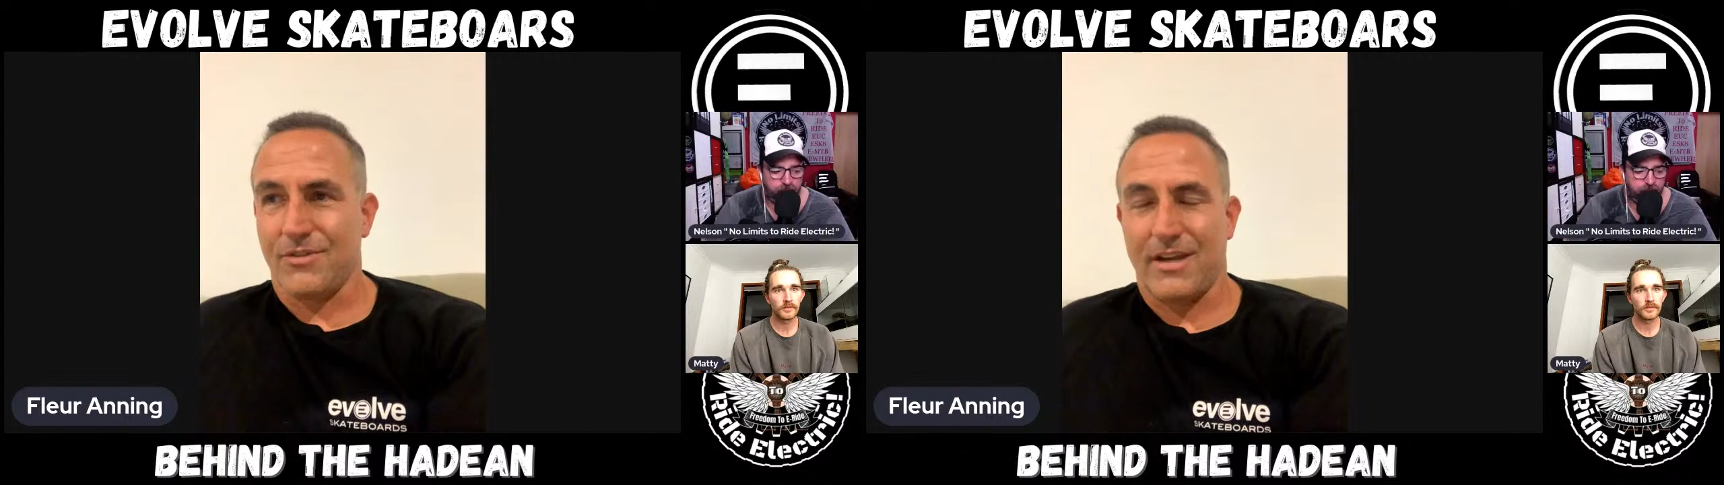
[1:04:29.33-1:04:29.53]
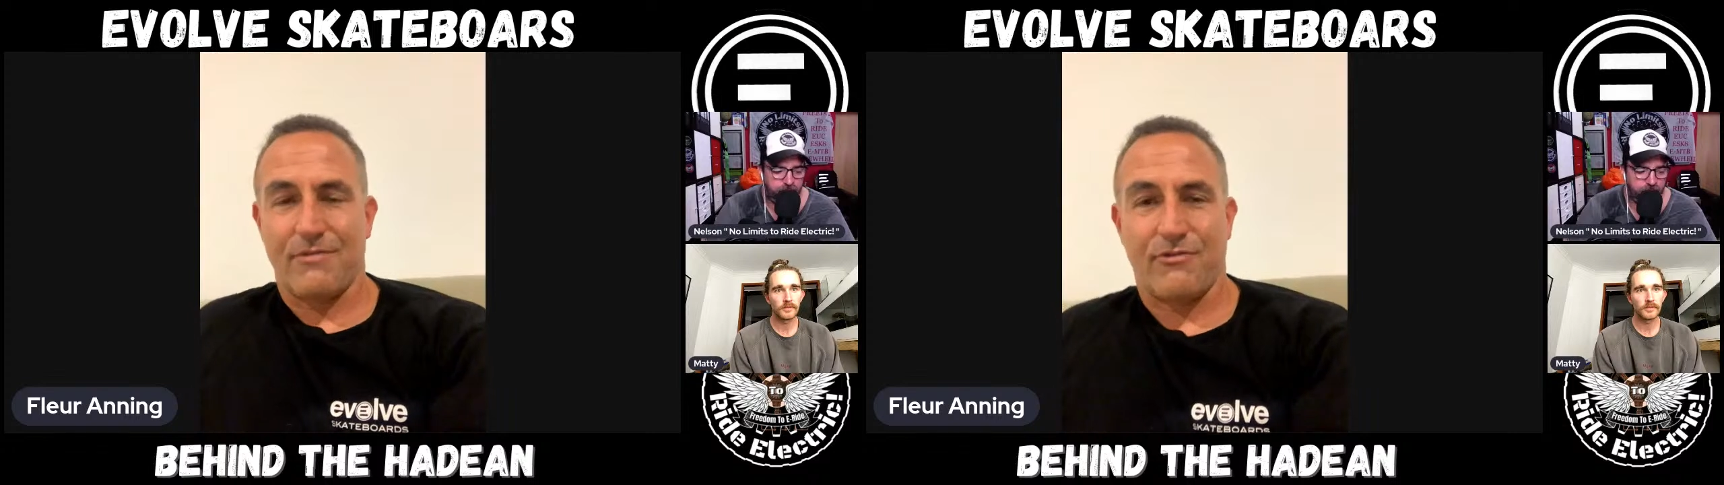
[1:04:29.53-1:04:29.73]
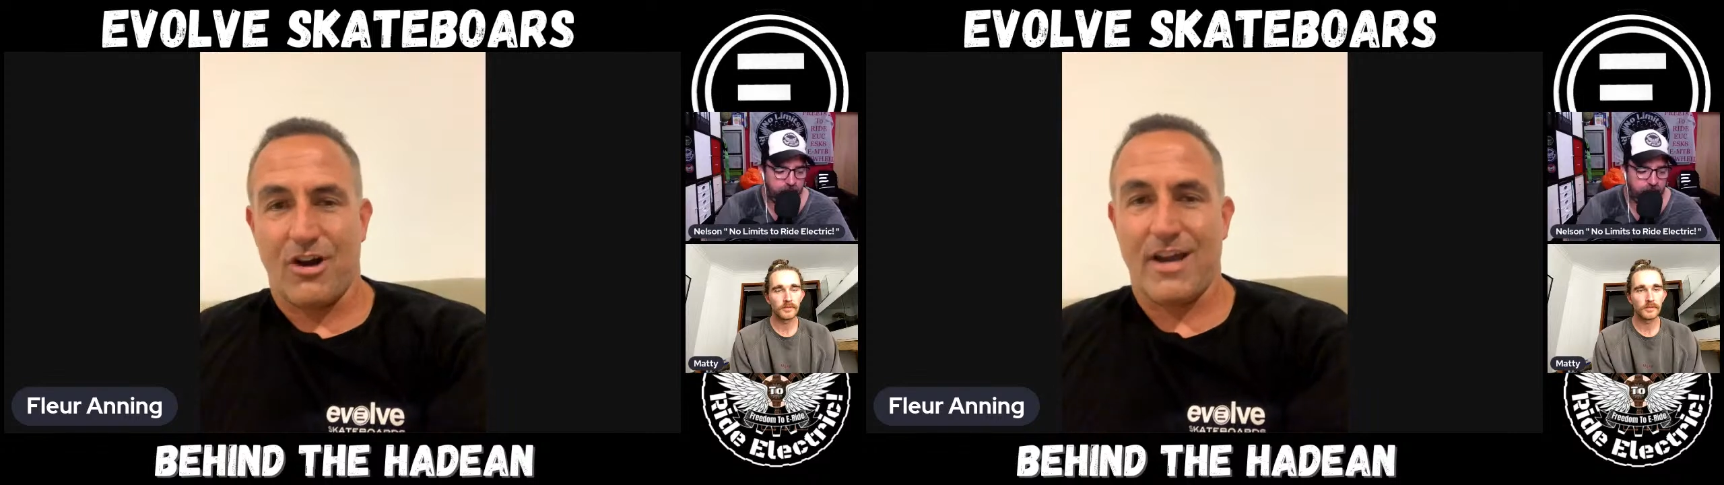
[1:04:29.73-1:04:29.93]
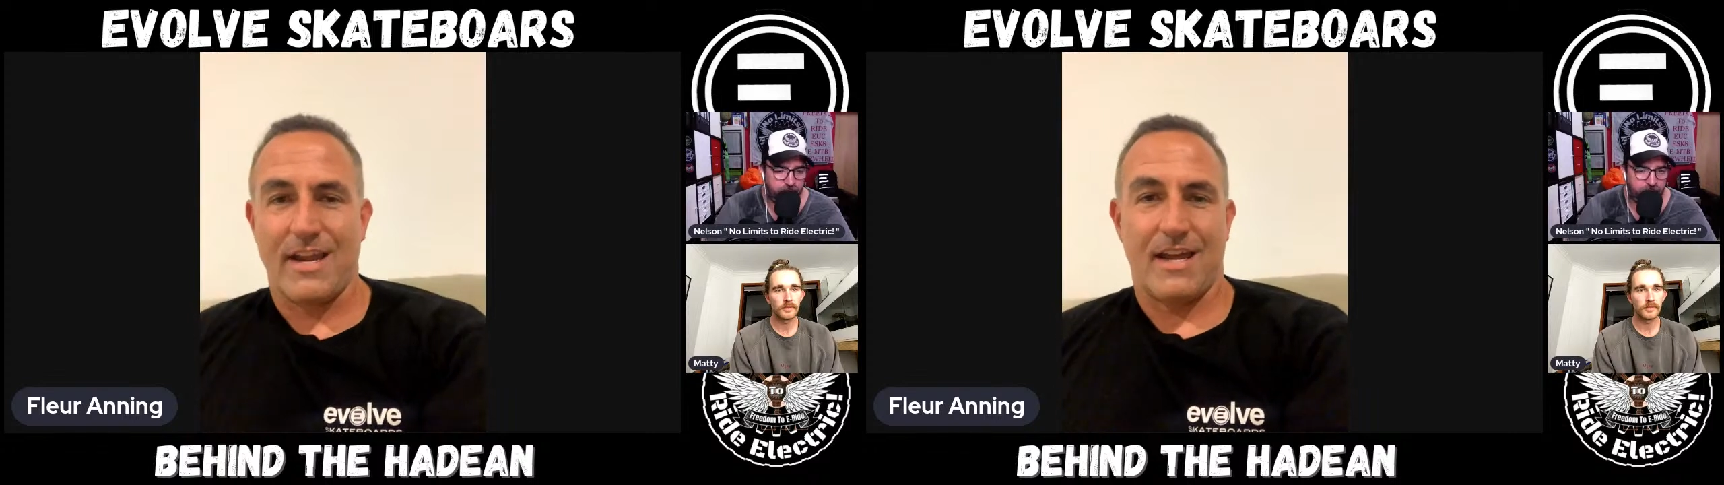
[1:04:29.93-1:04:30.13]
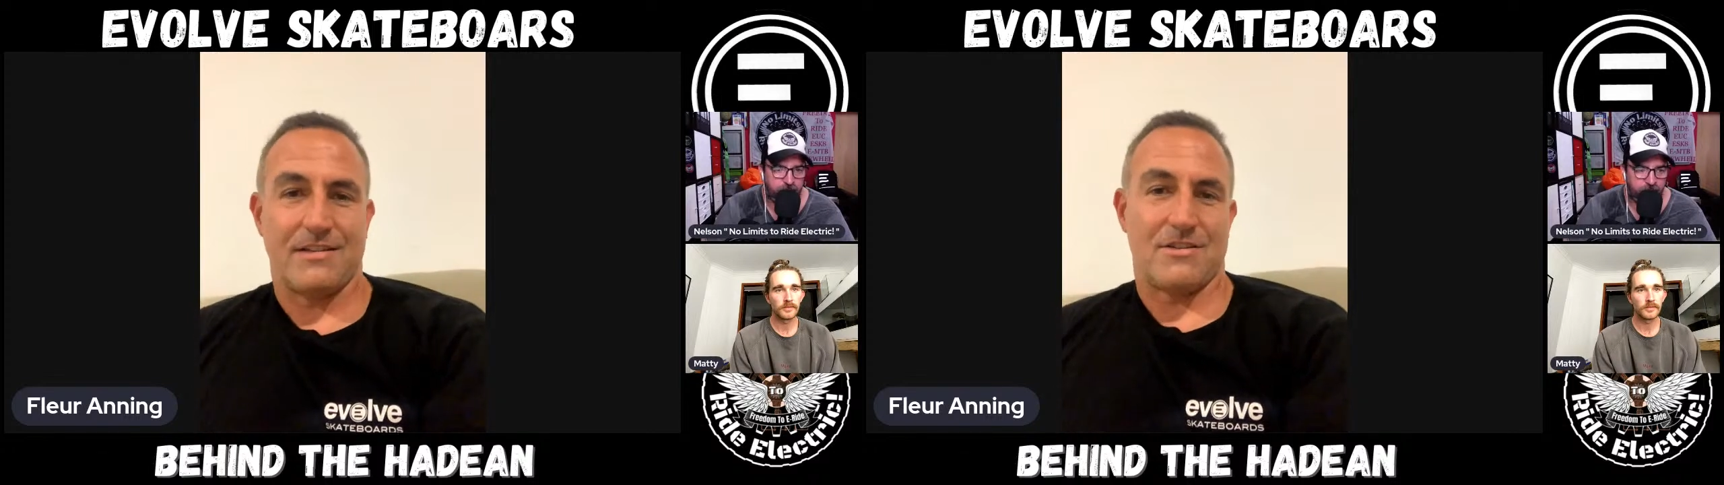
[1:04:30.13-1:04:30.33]
our
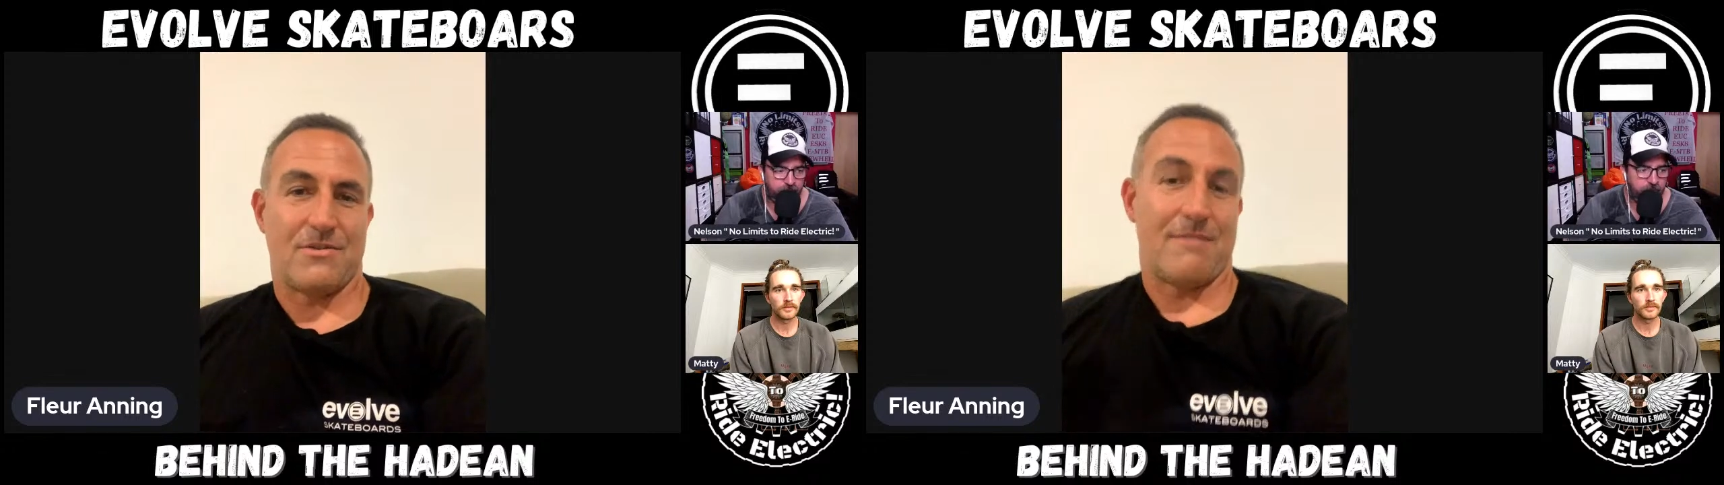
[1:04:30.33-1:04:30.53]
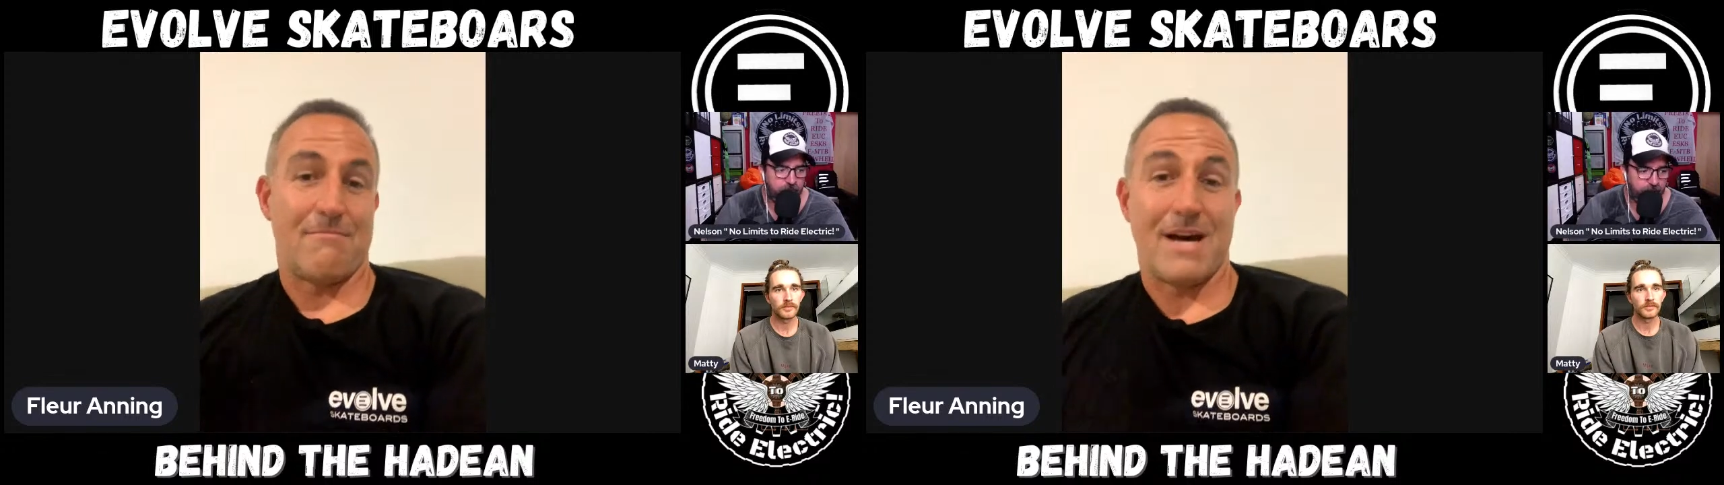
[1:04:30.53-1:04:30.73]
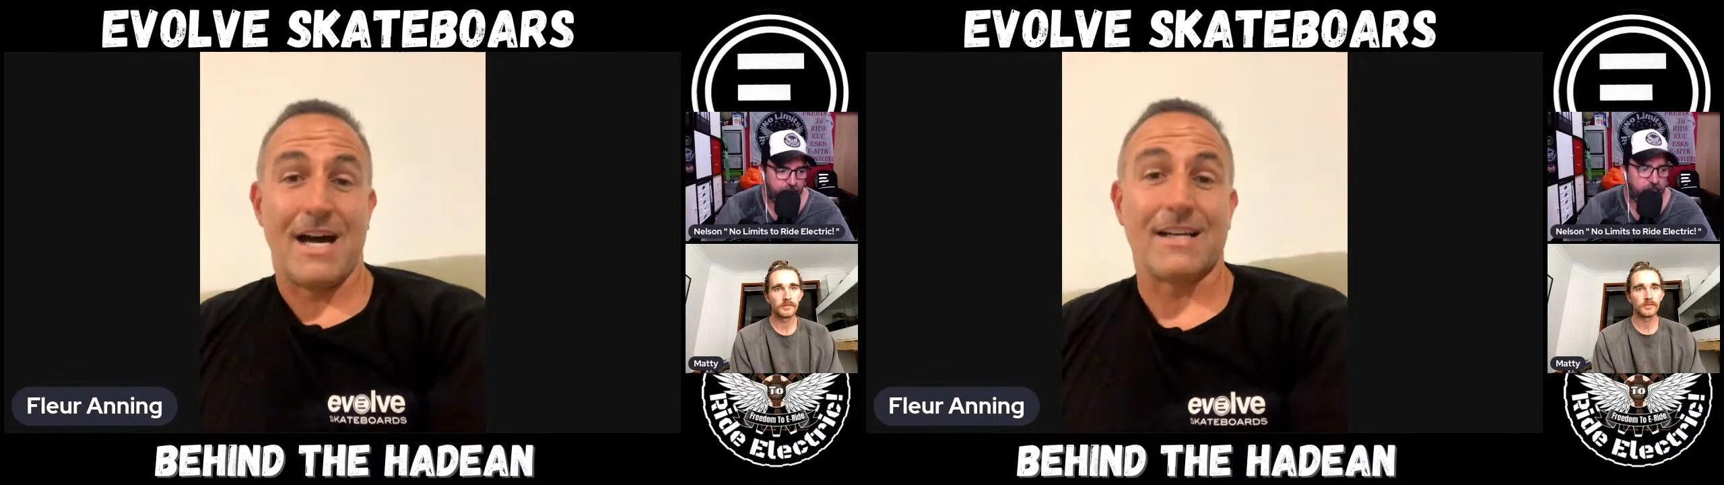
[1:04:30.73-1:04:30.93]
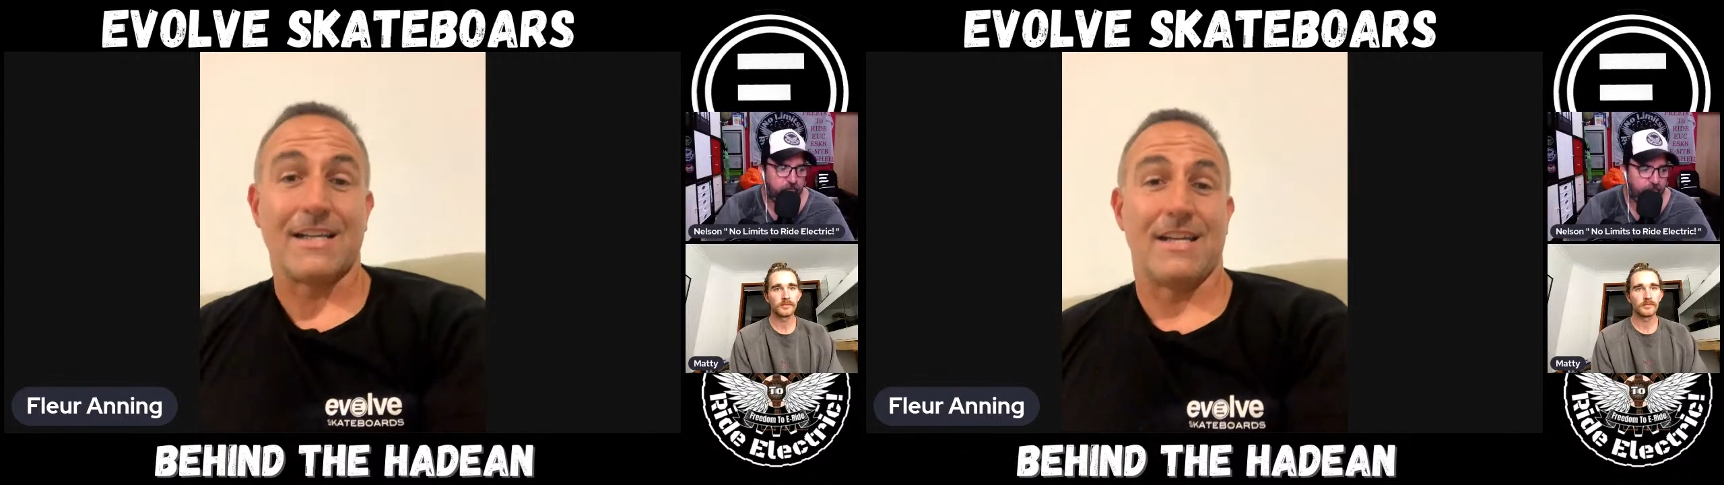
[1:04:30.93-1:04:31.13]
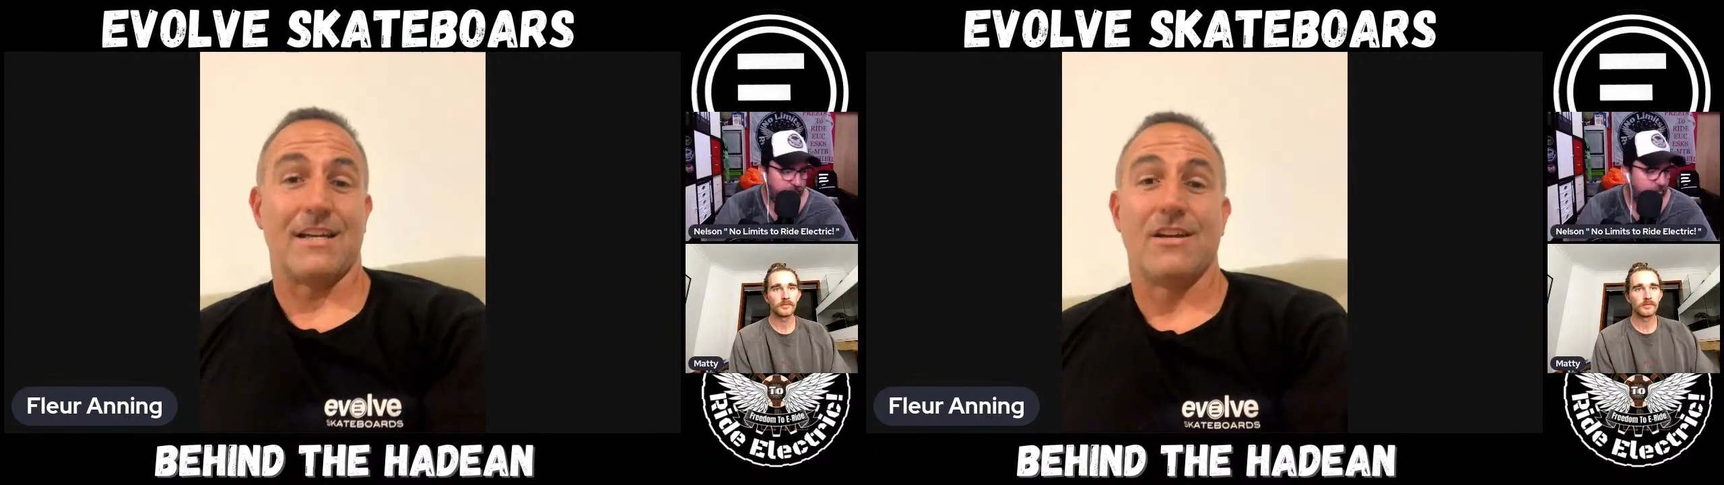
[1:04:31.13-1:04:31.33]
finance to our
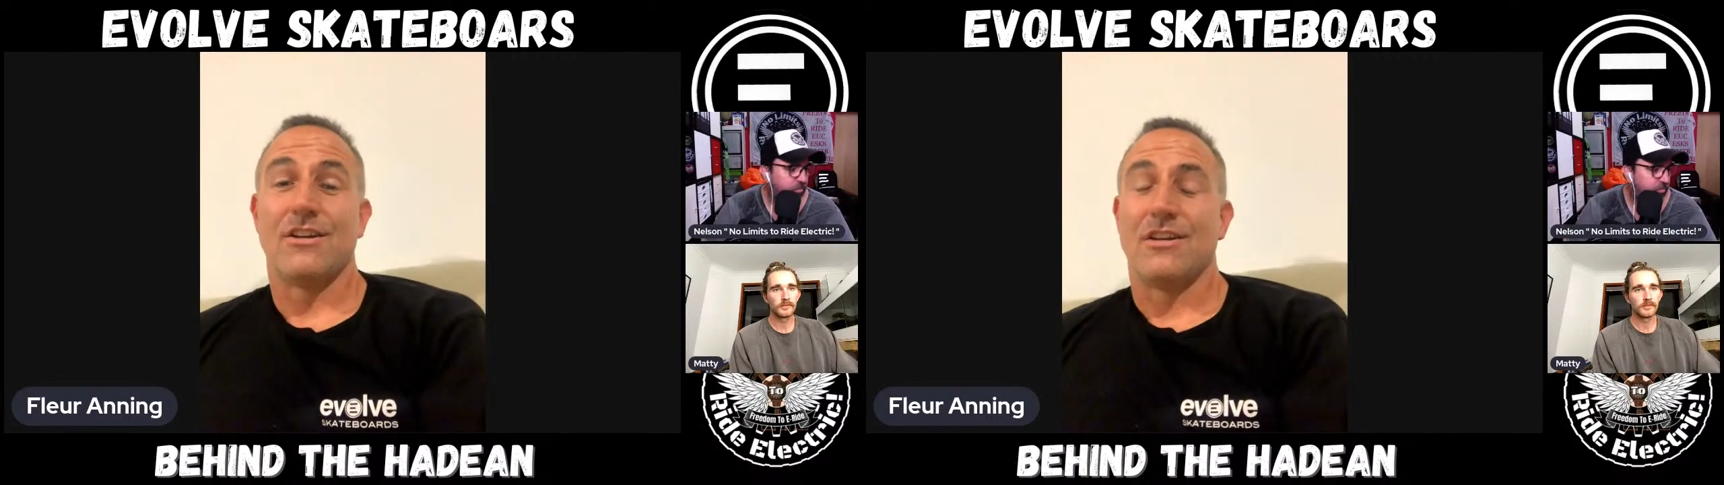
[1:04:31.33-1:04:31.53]
marketing